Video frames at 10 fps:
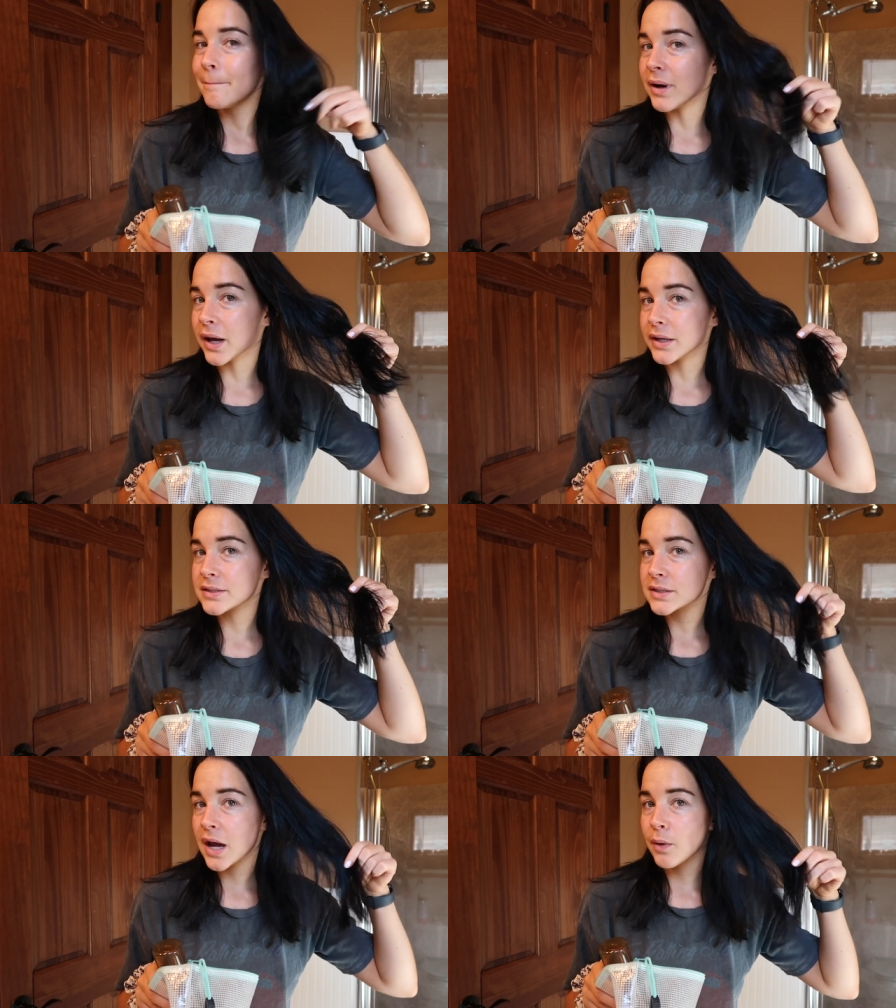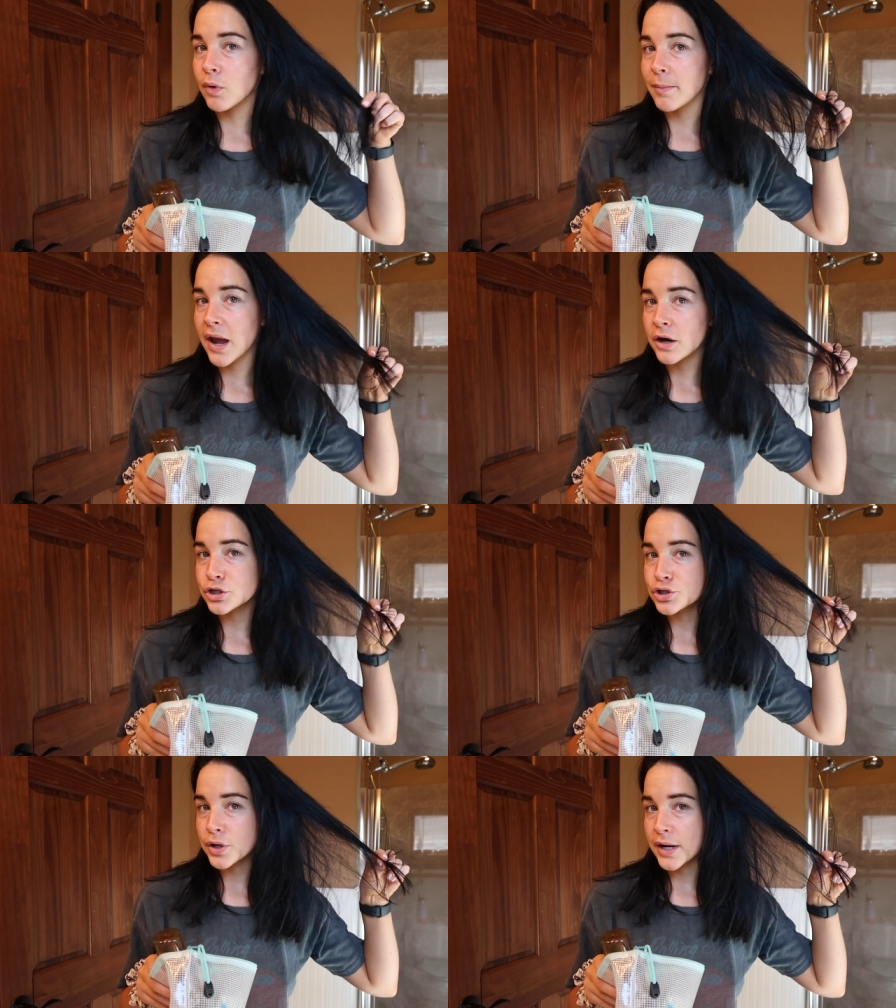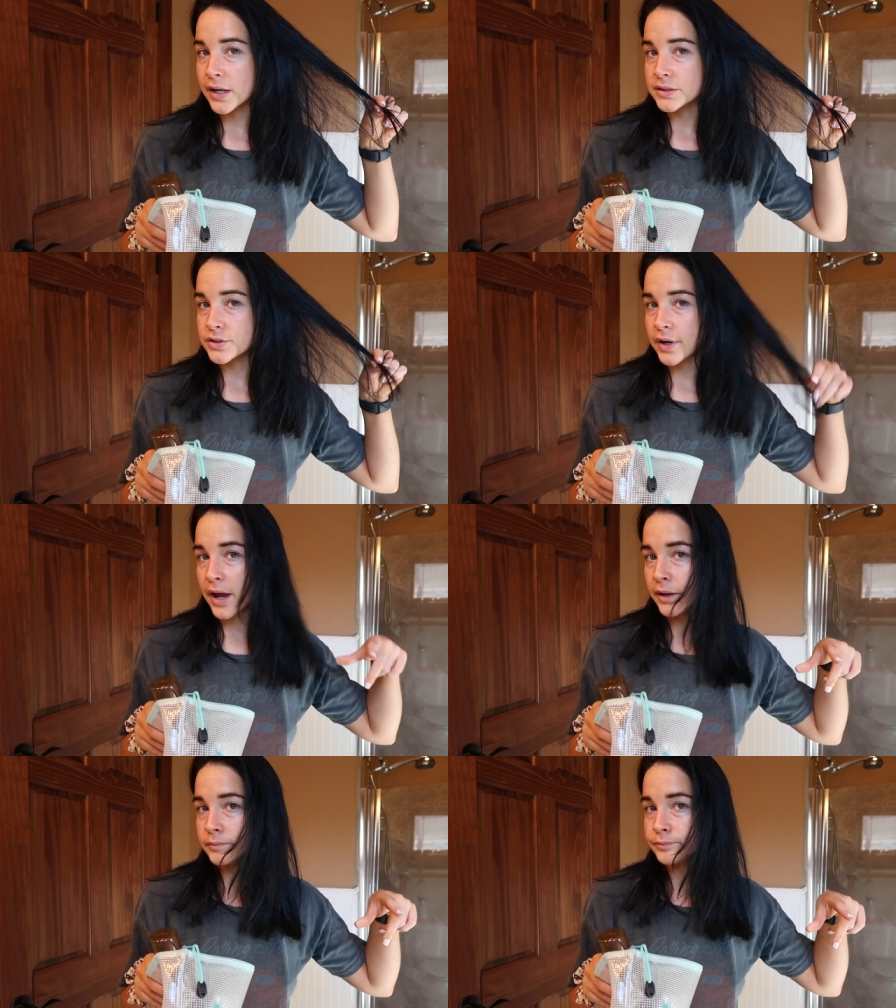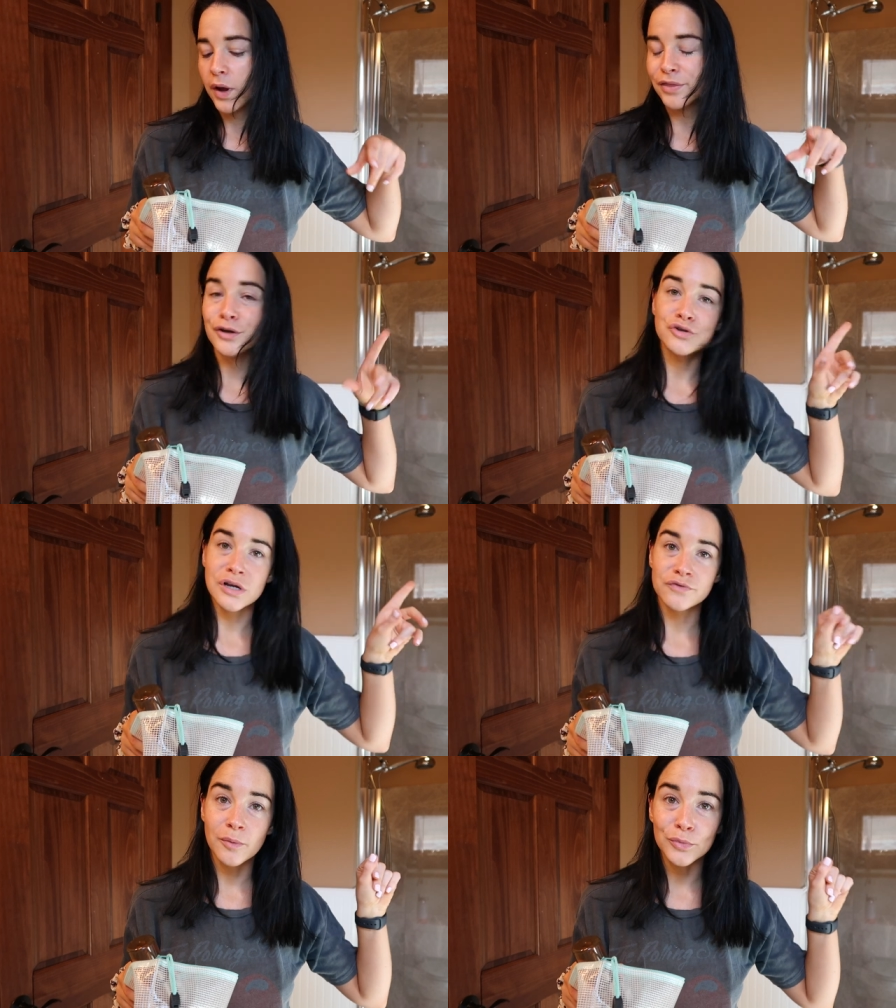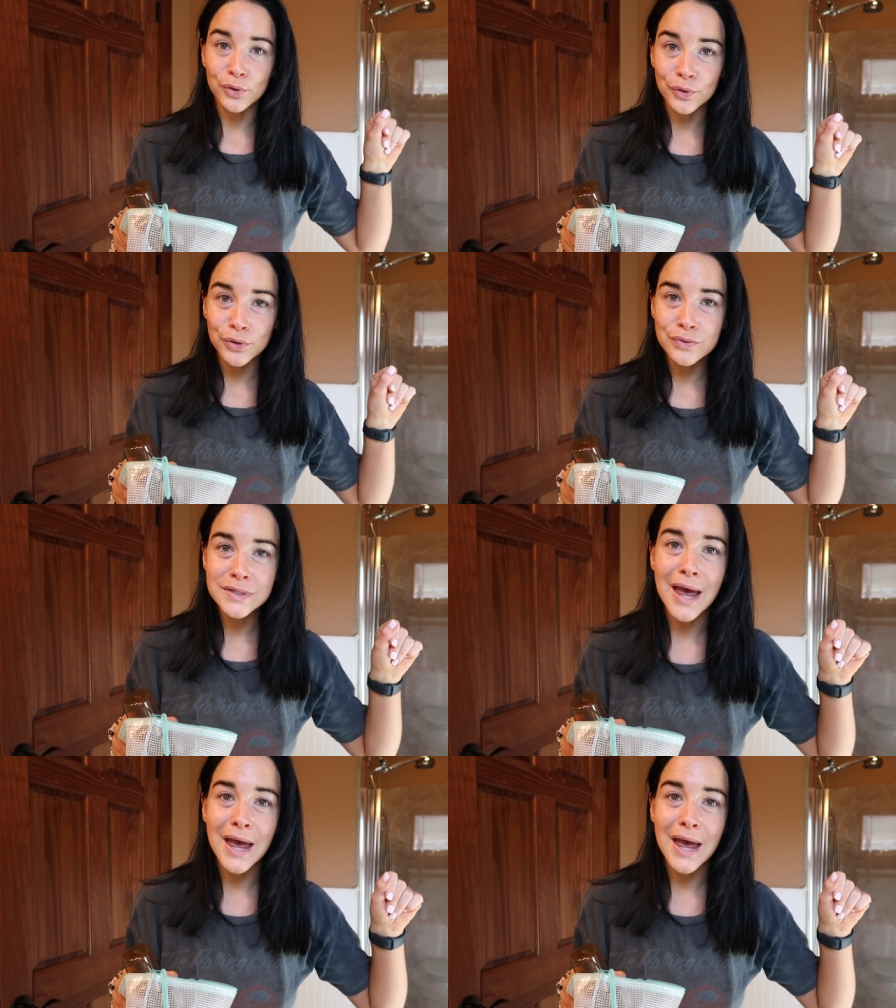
but I wore my hair straight yesterday with a dress from Lulu's